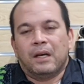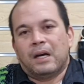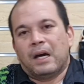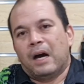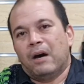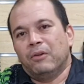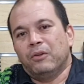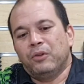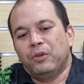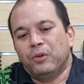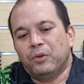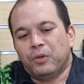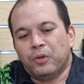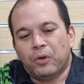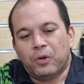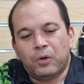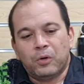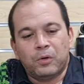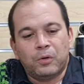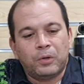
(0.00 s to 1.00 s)
How will you
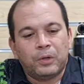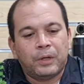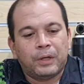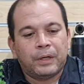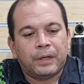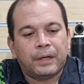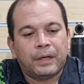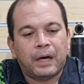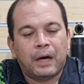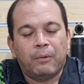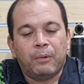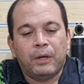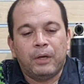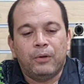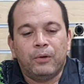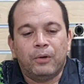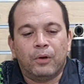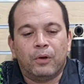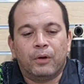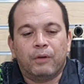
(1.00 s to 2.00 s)
know
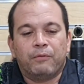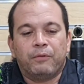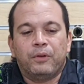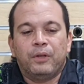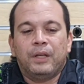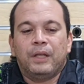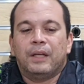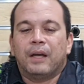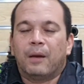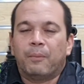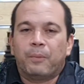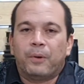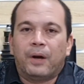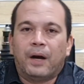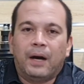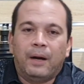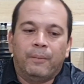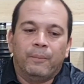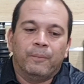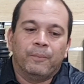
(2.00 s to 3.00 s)
if you need the upper
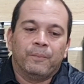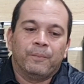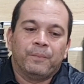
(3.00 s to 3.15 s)
arm?